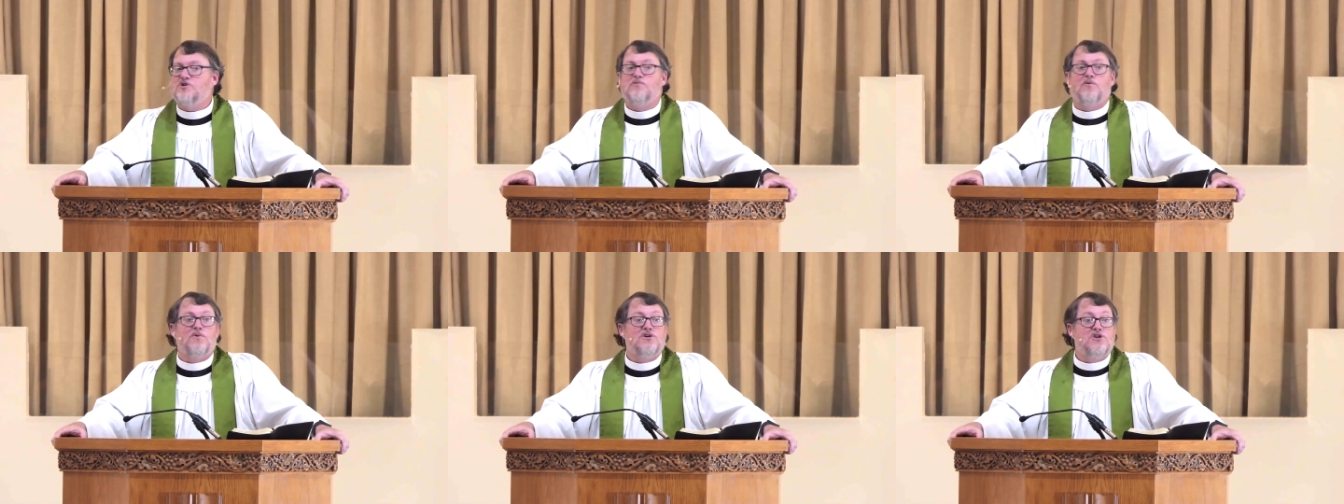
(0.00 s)
but
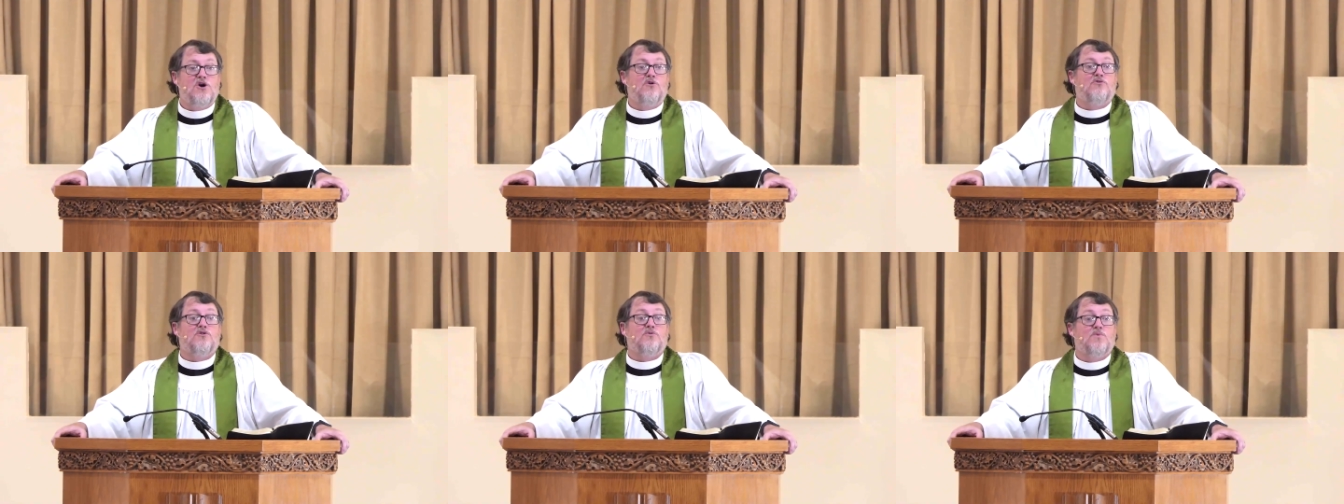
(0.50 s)
we know
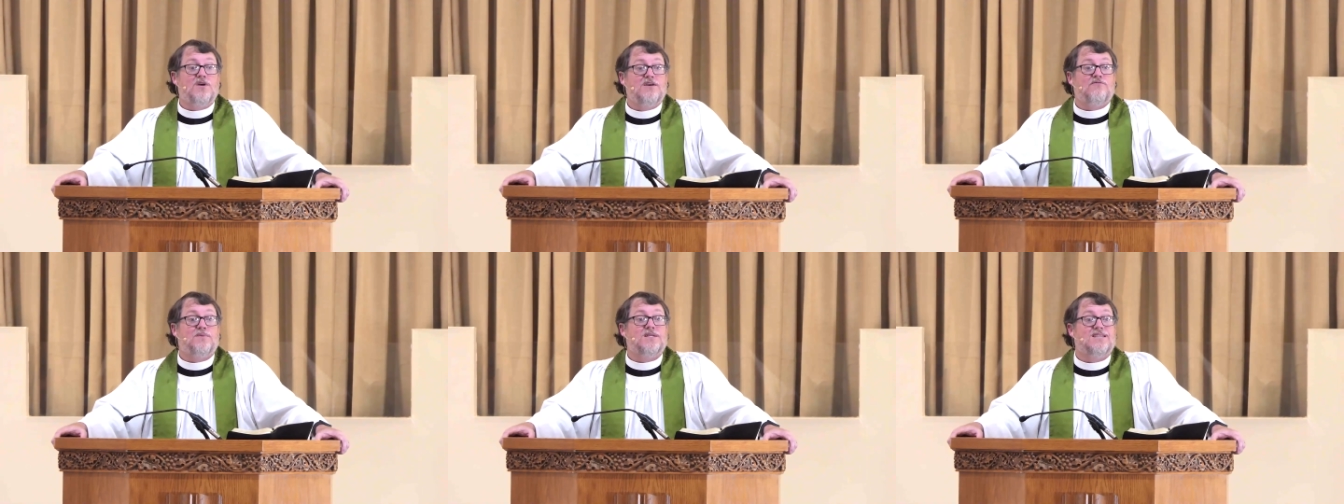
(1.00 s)
that we have
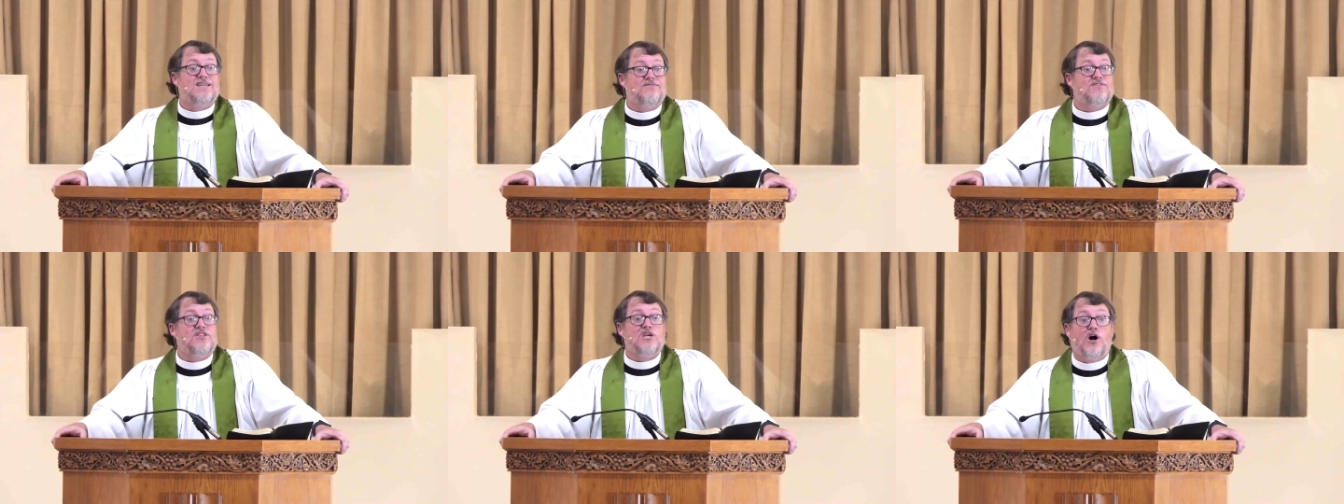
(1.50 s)
been
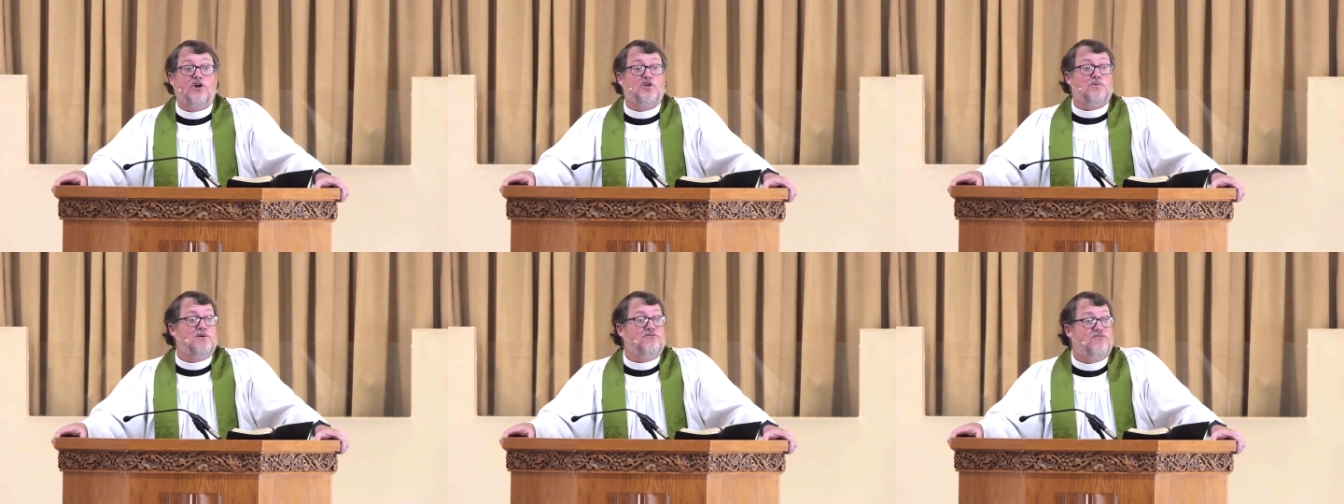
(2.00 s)
given the
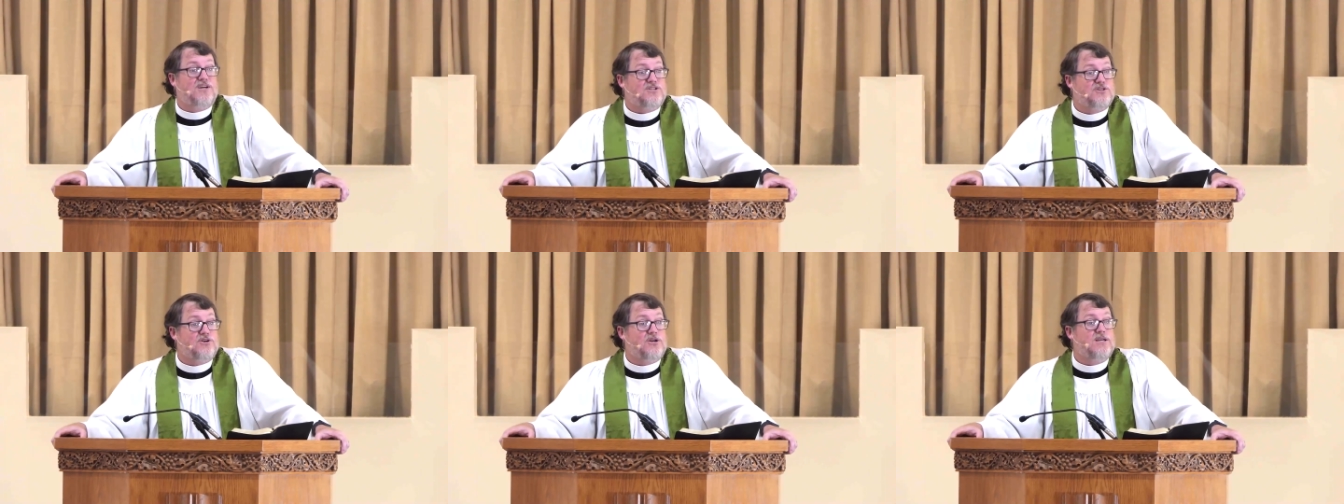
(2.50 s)
ultimate
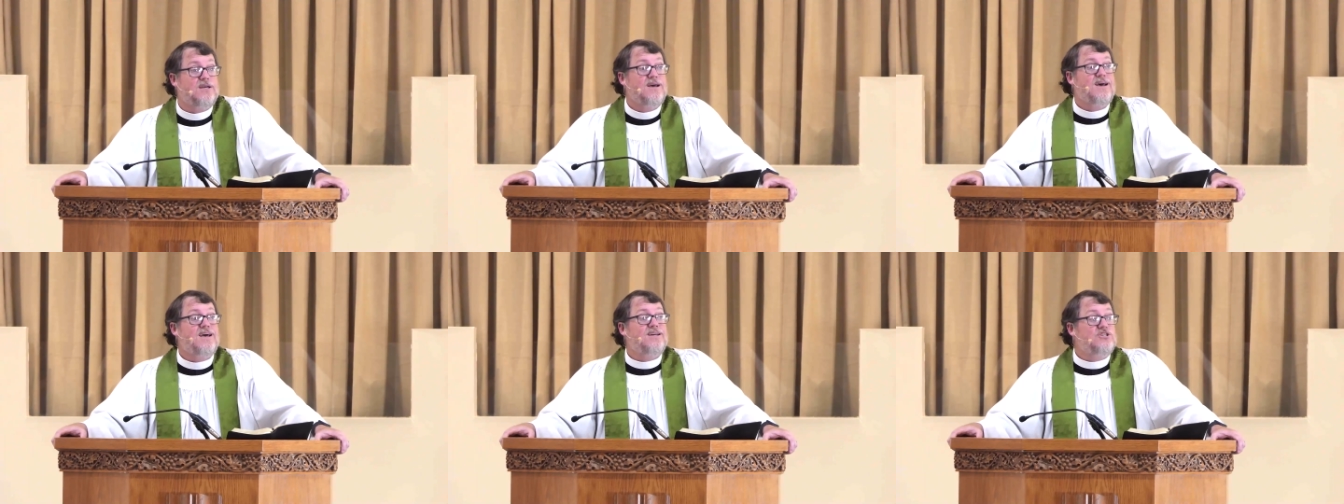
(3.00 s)
victory
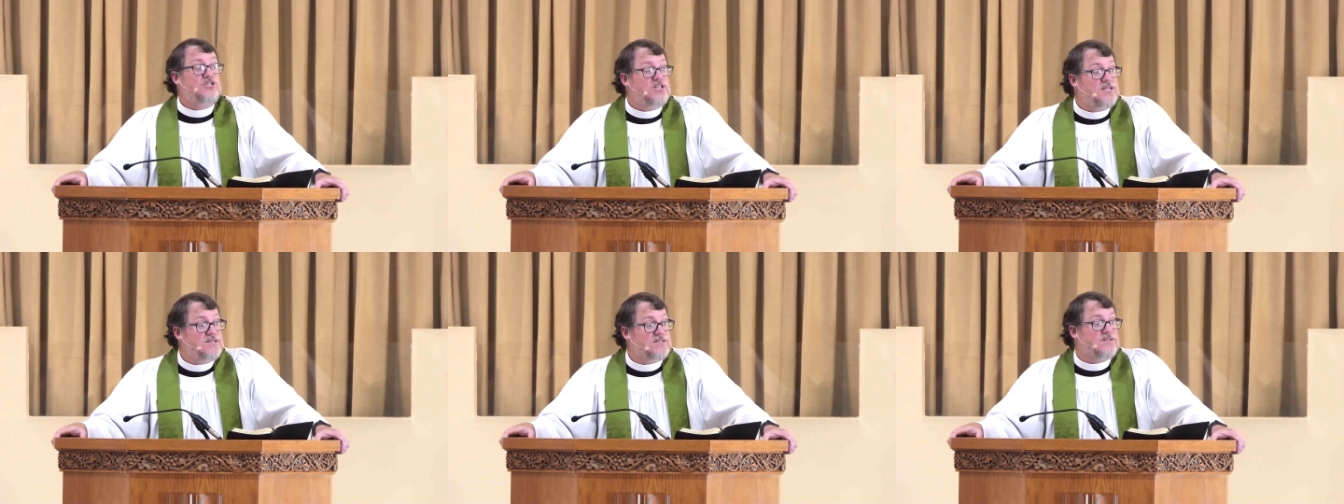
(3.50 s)
in
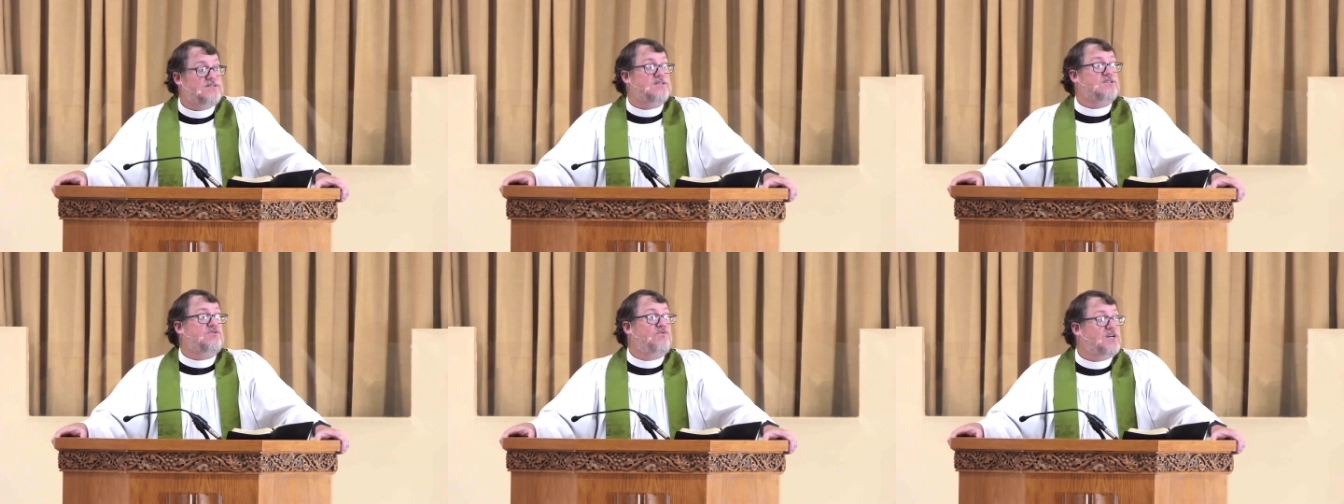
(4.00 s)

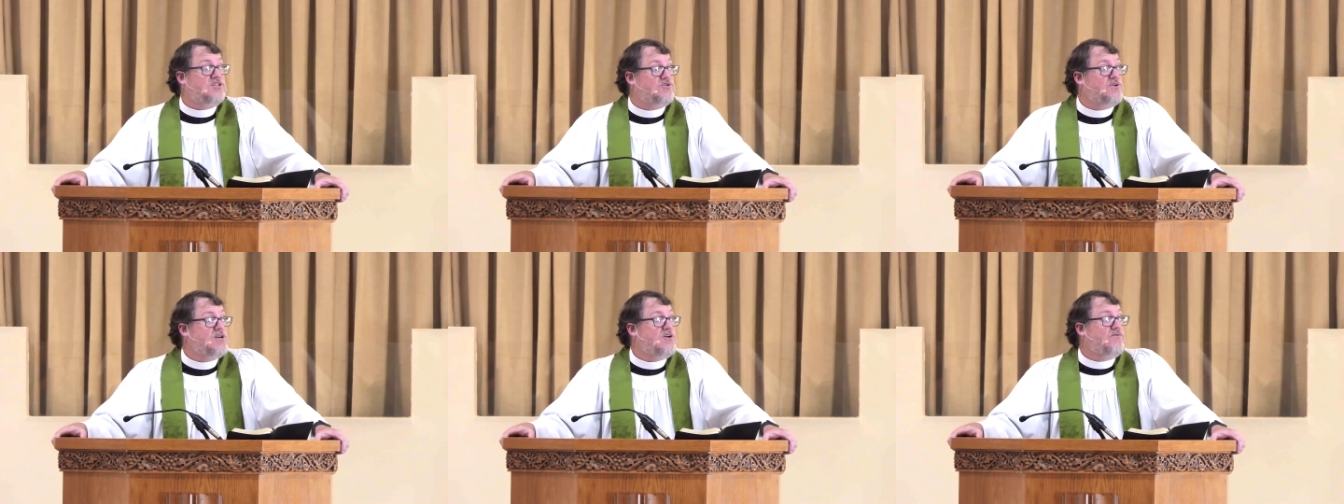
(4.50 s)
Jesus'
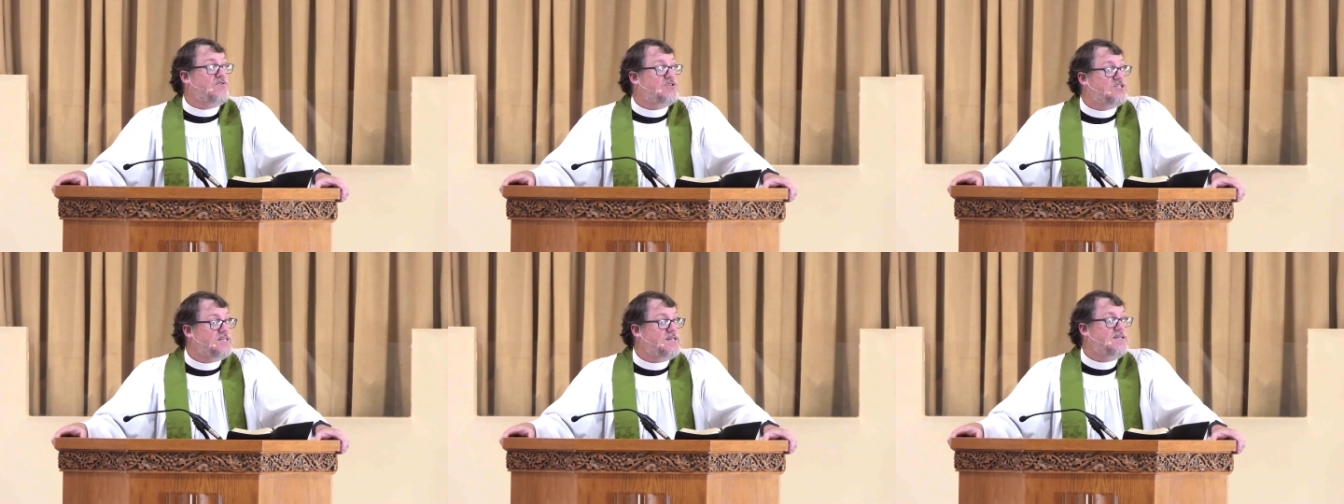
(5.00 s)
victory over
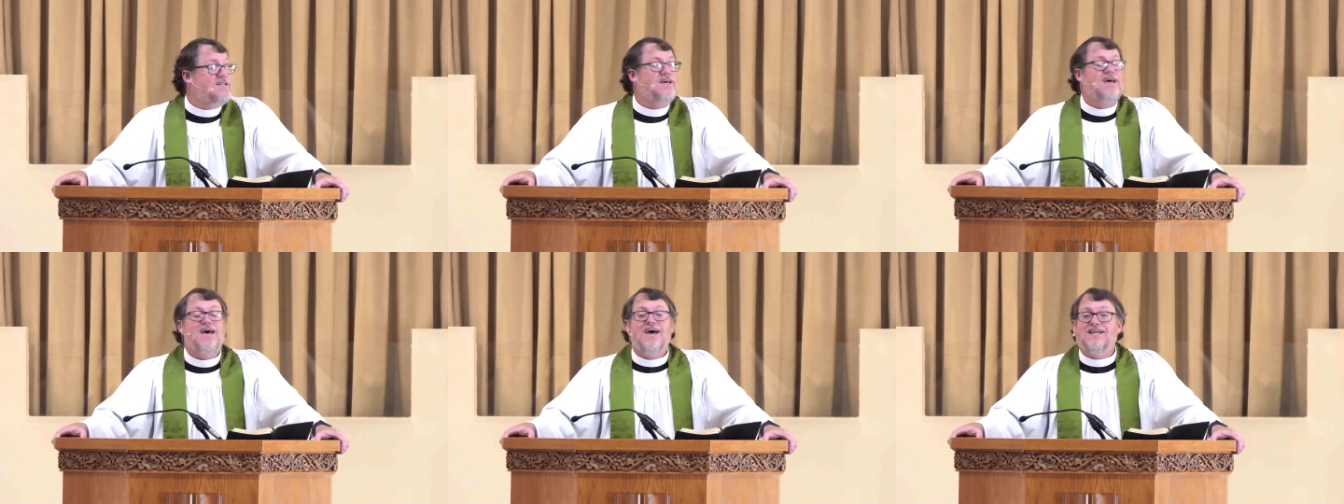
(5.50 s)
sin
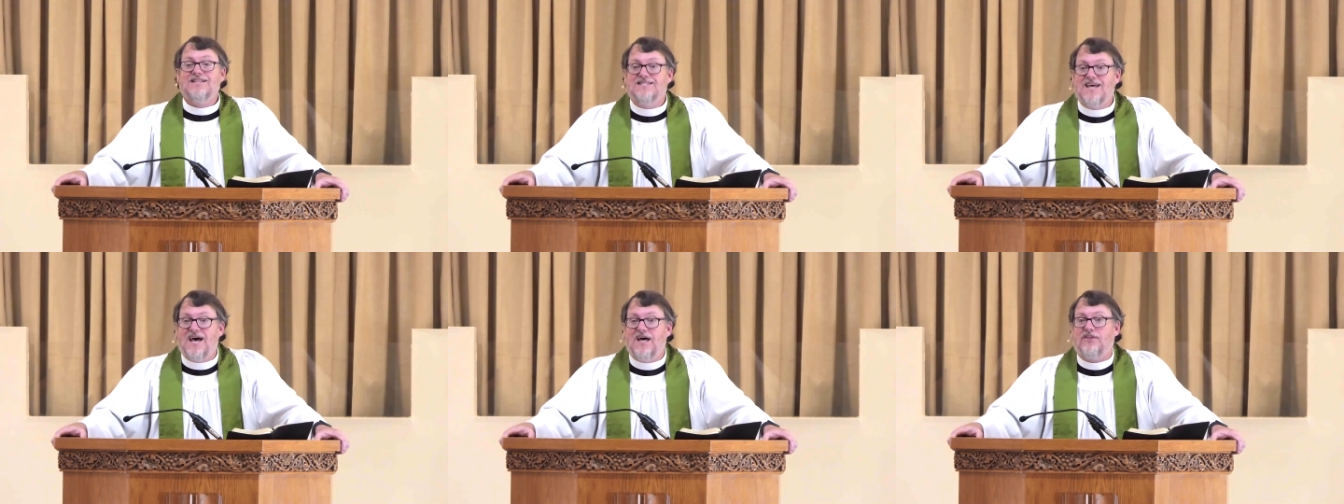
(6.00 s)
and
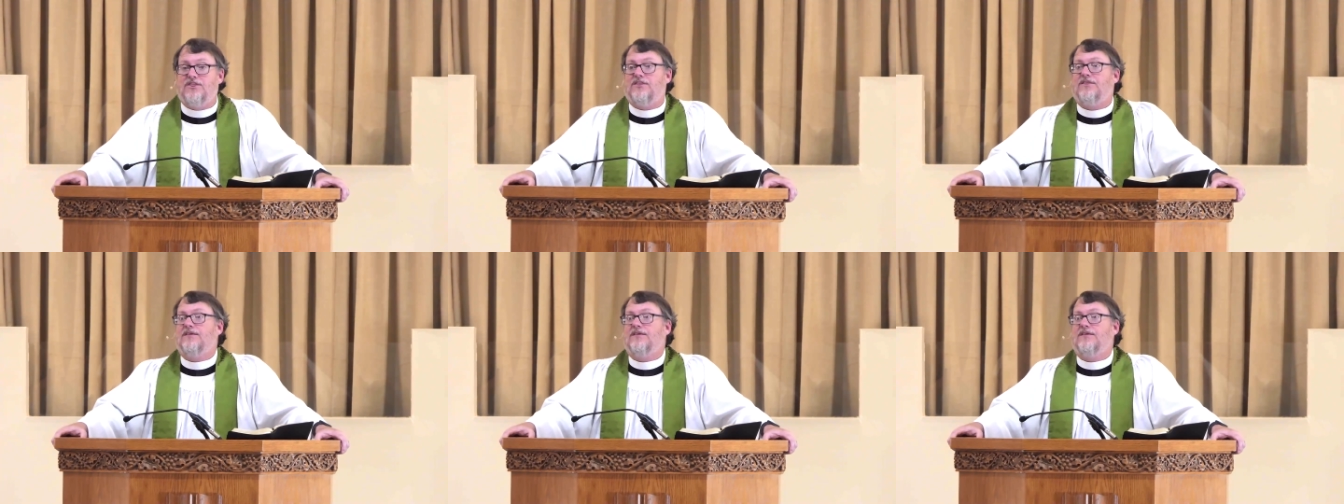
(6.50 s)
death